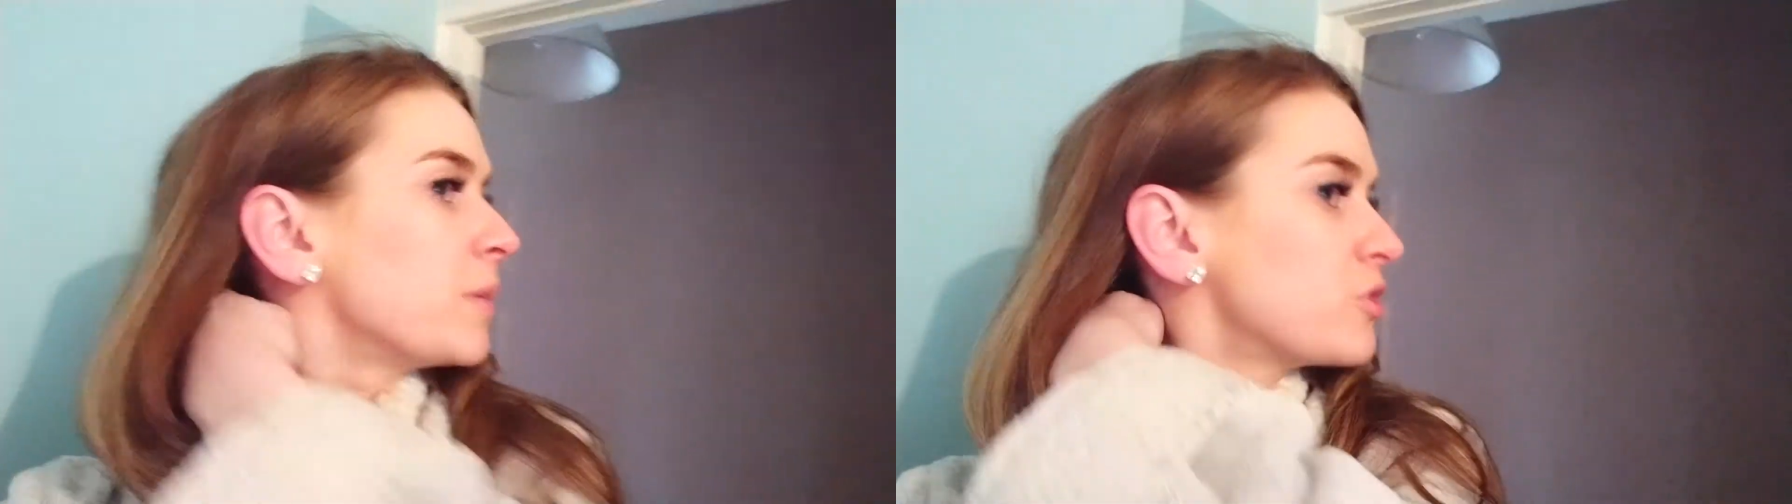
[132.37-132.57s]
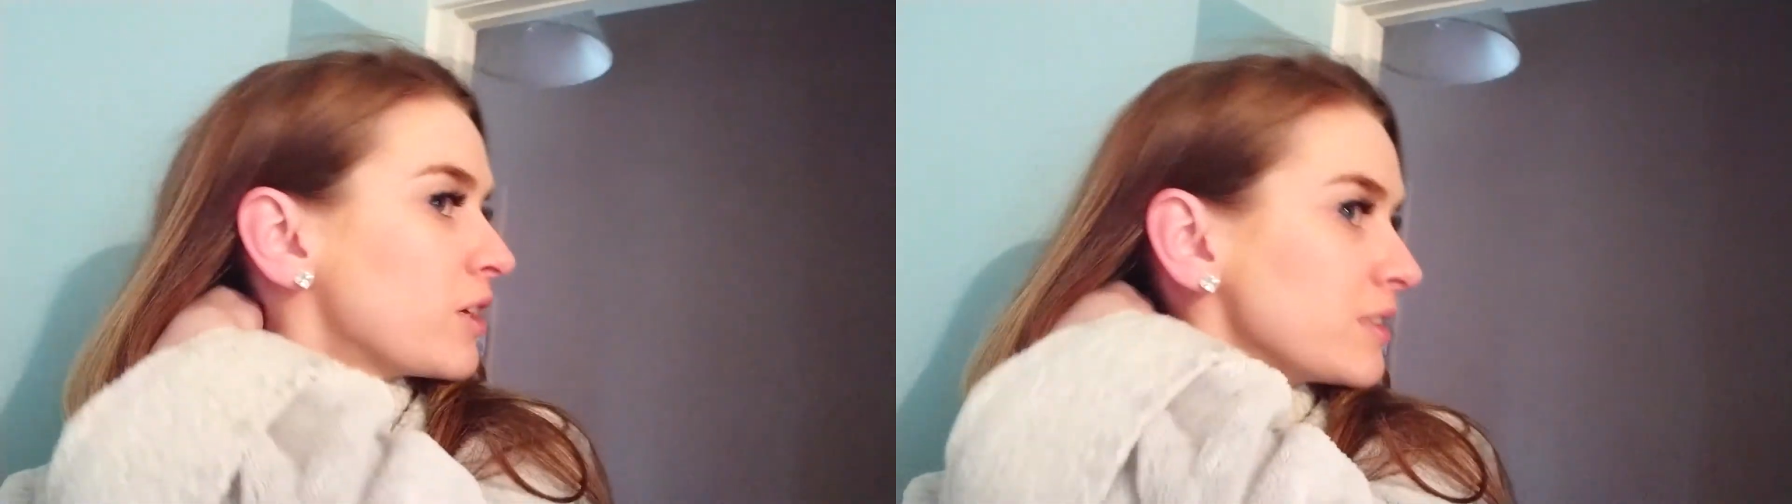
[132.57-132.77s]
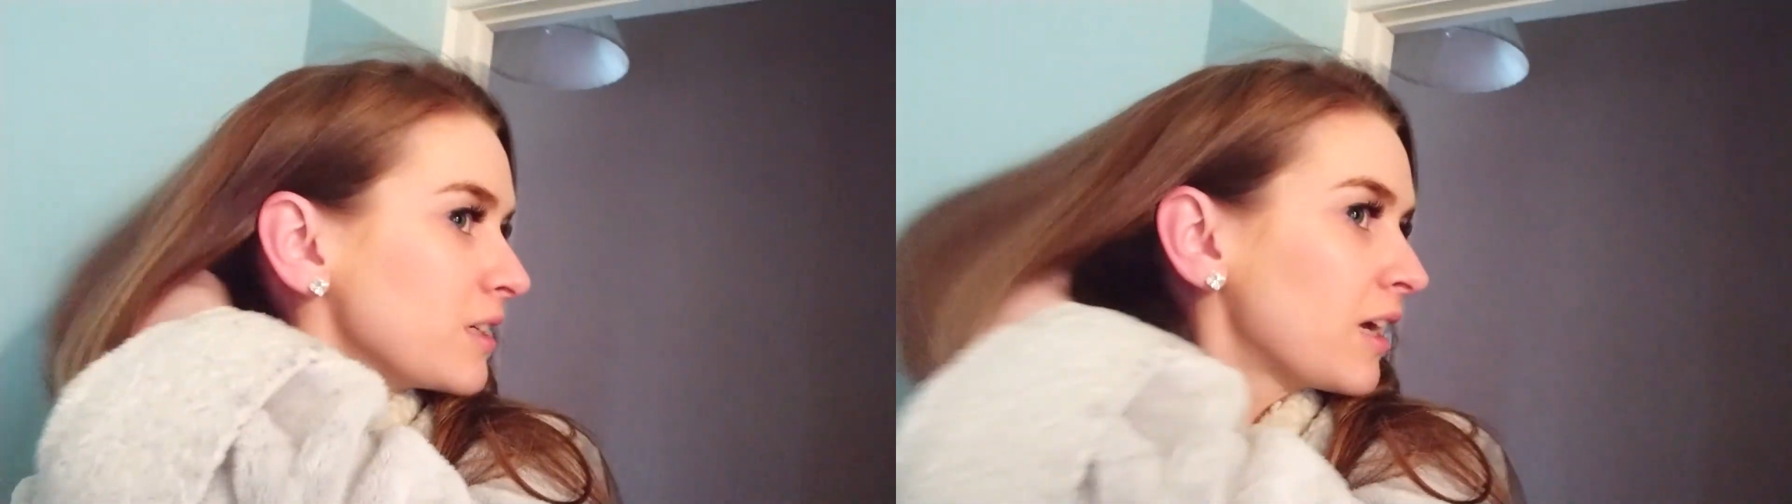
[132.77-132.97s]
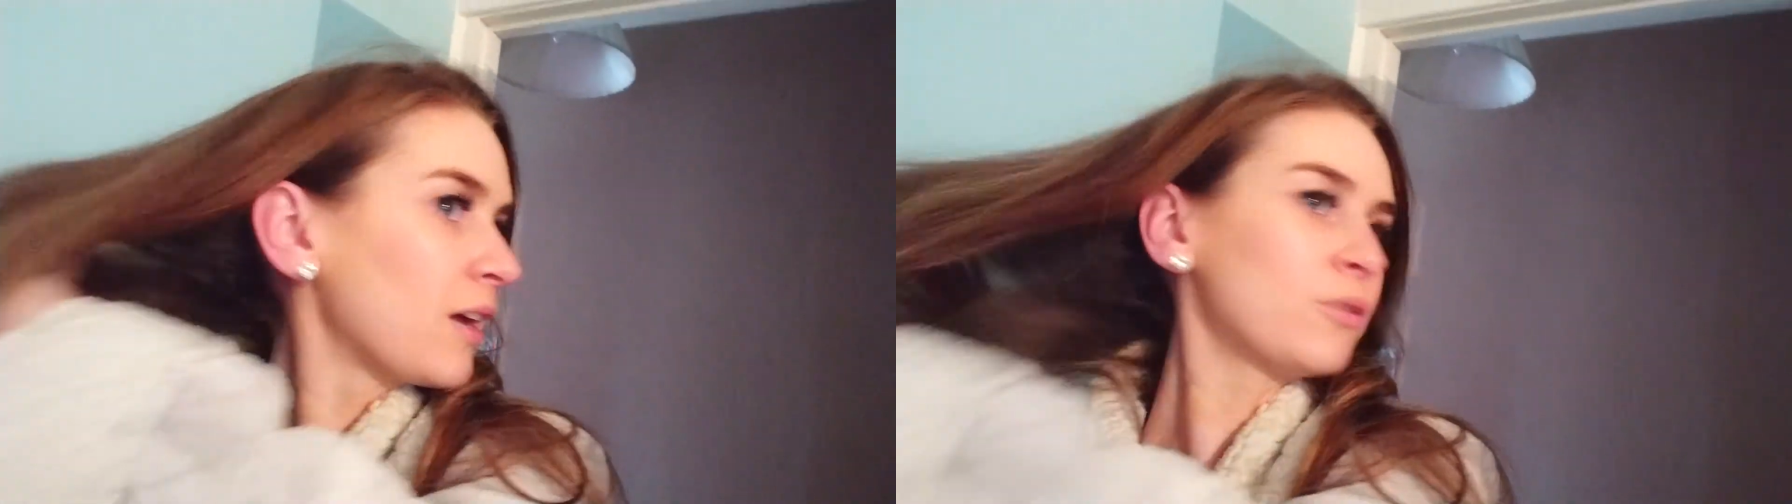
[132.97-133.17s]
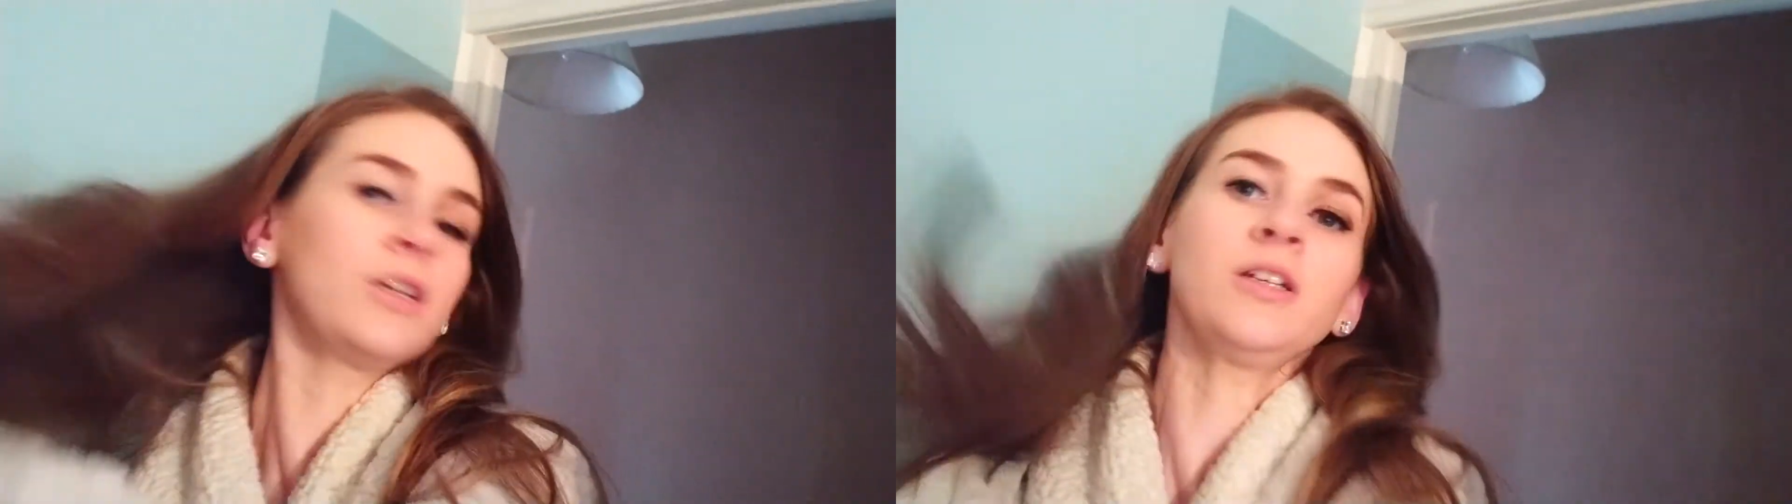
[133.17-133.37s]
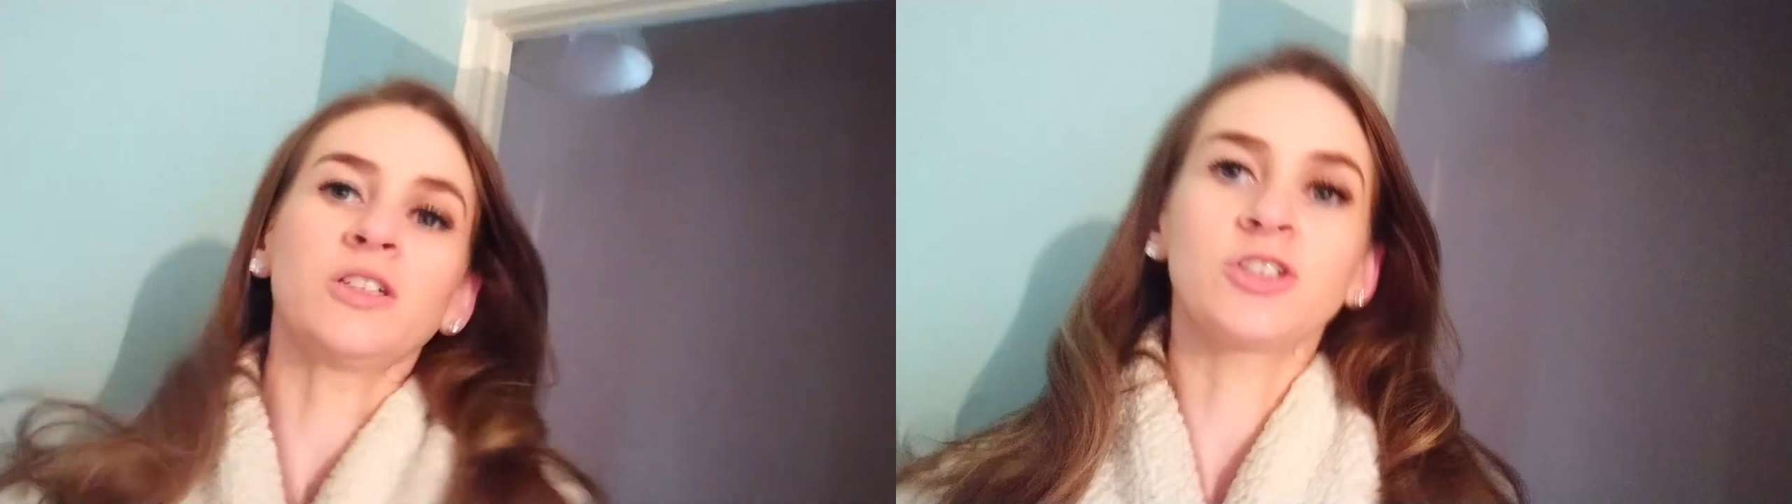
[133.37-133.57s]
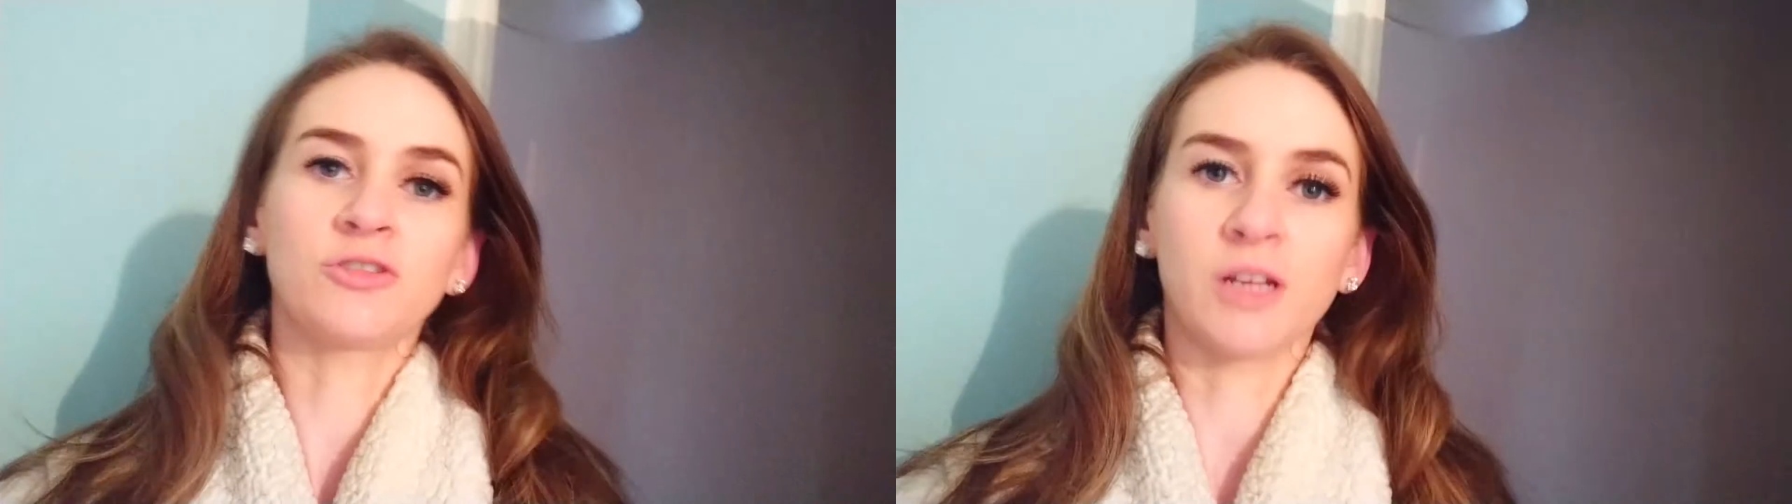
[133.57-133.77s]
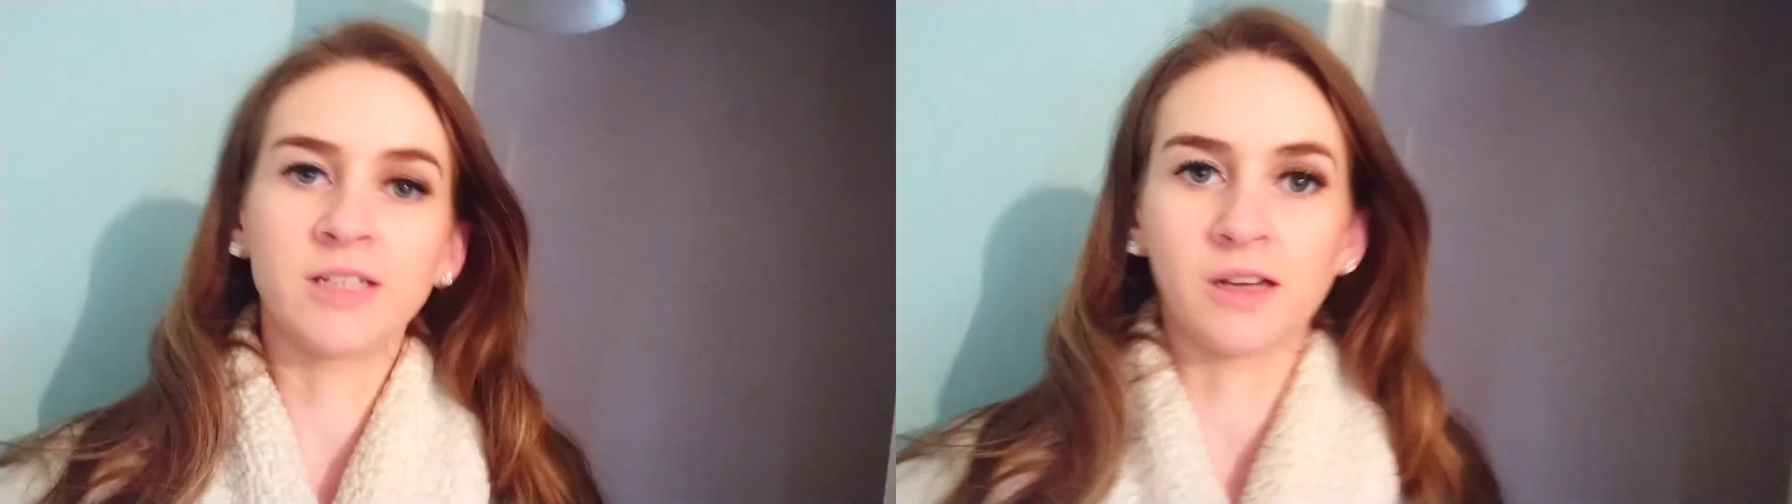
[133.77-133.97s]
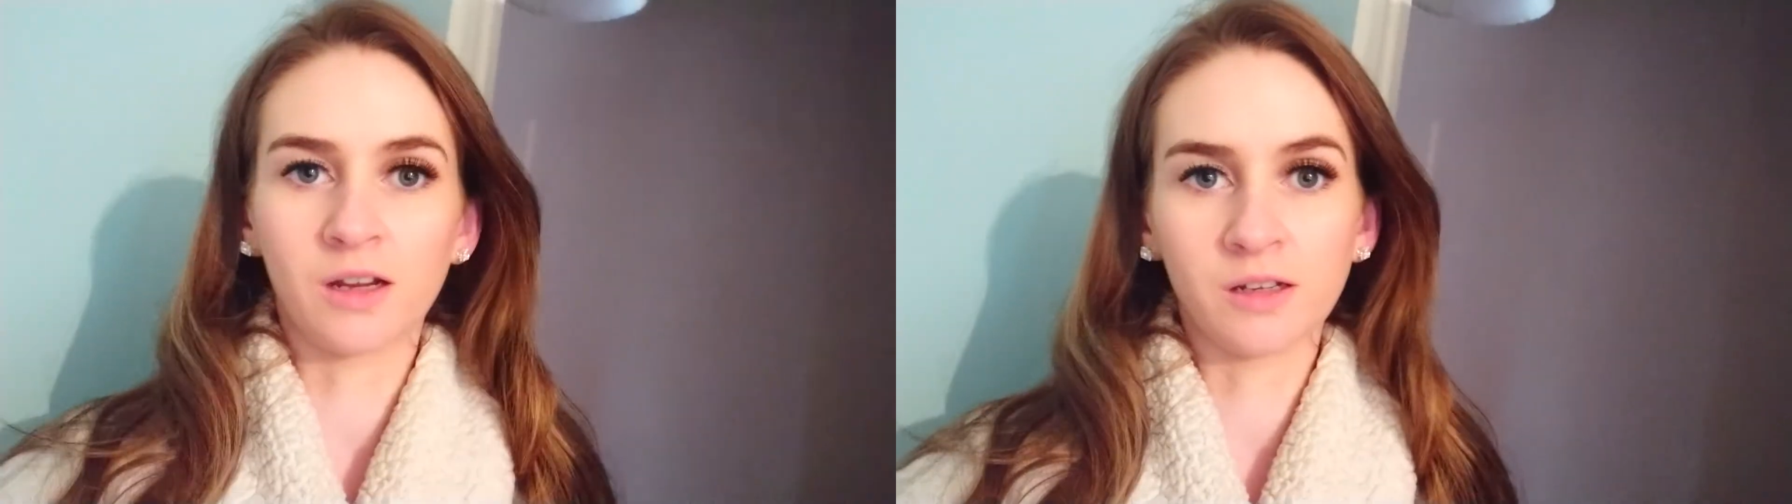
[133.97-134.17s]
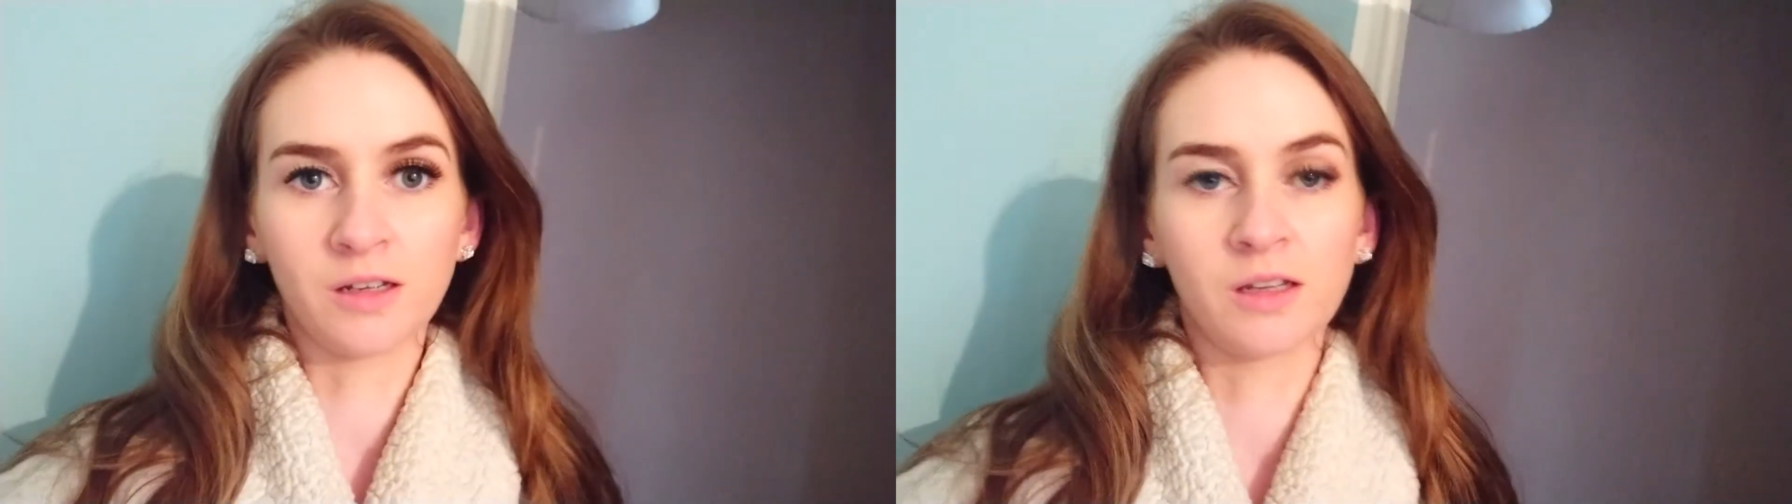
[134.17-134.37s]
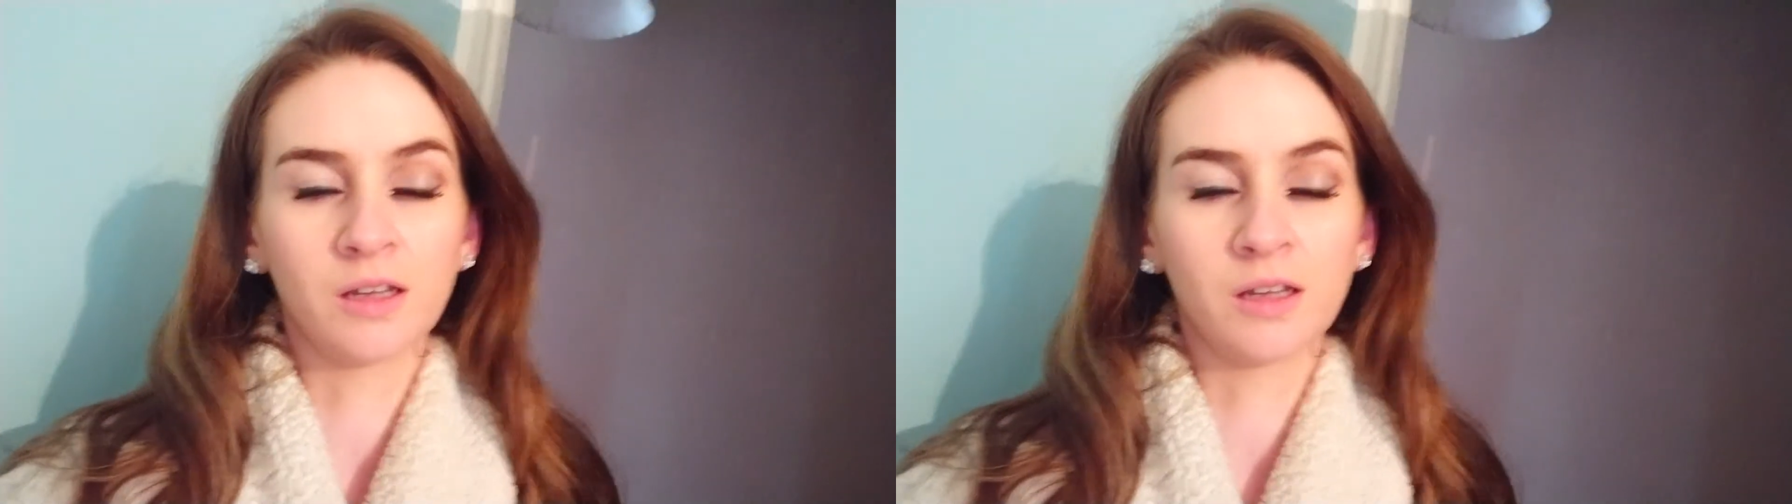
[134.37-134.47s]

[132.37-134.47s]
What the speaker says: my dressing gown straight on